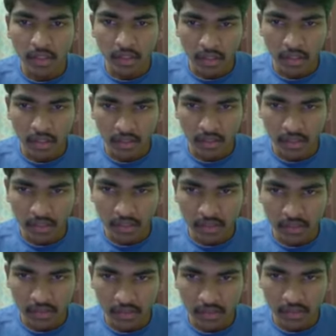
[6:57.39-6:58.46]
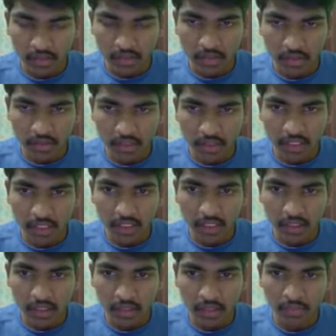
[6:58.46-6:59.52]
And here
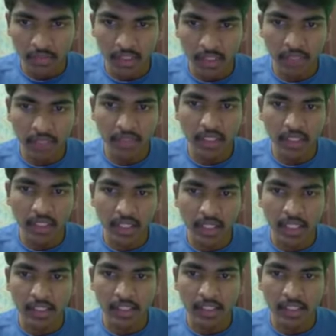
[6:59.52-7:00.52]
we are giving right,